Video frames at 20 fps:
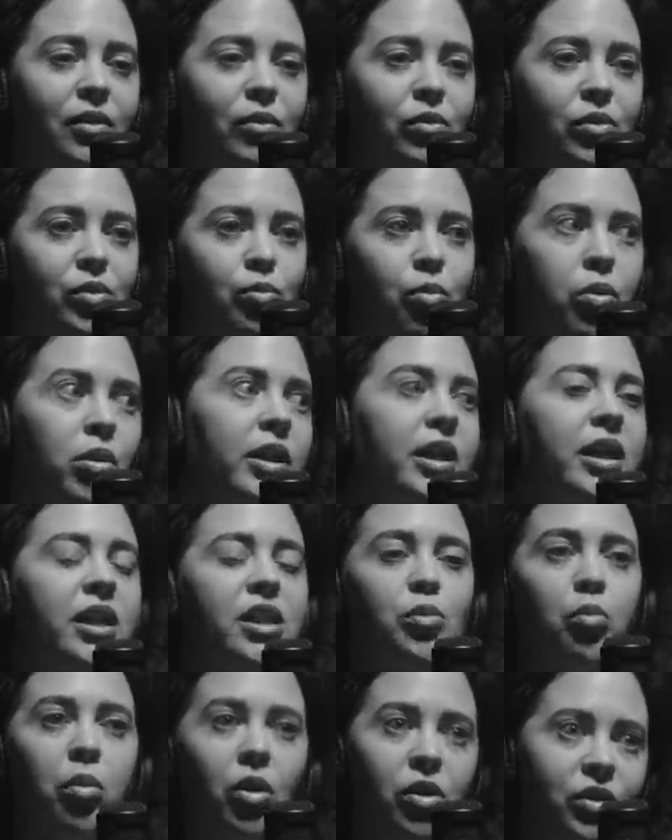was pulling
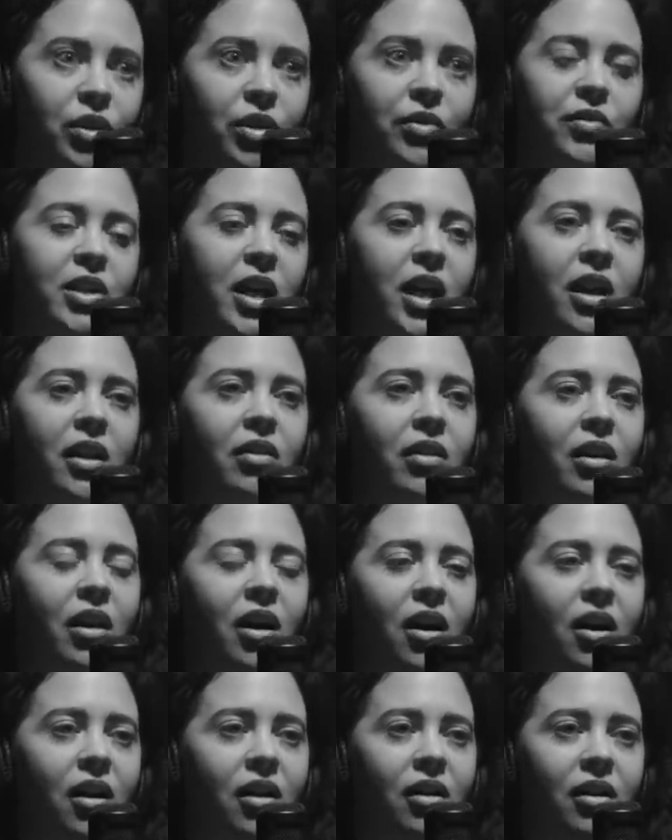explosives out of the
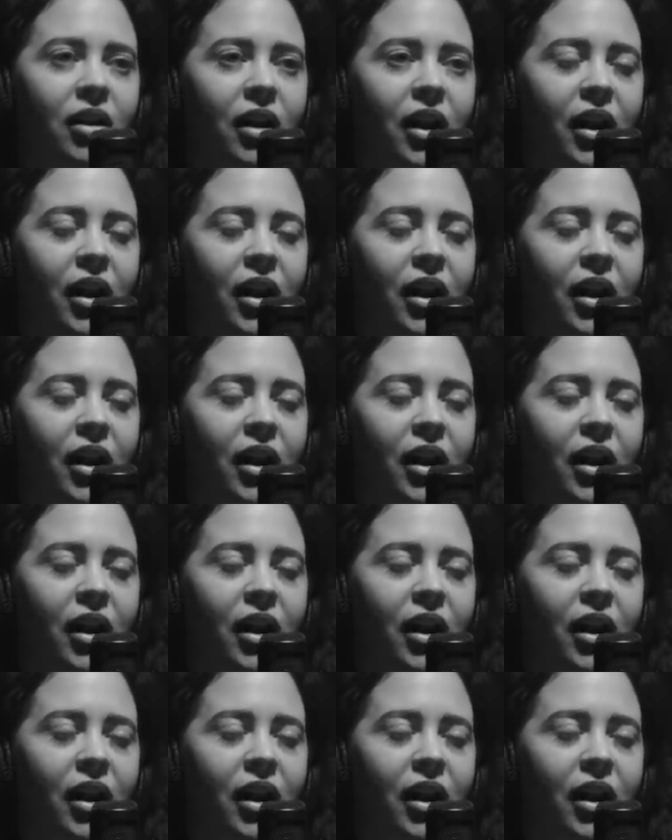car.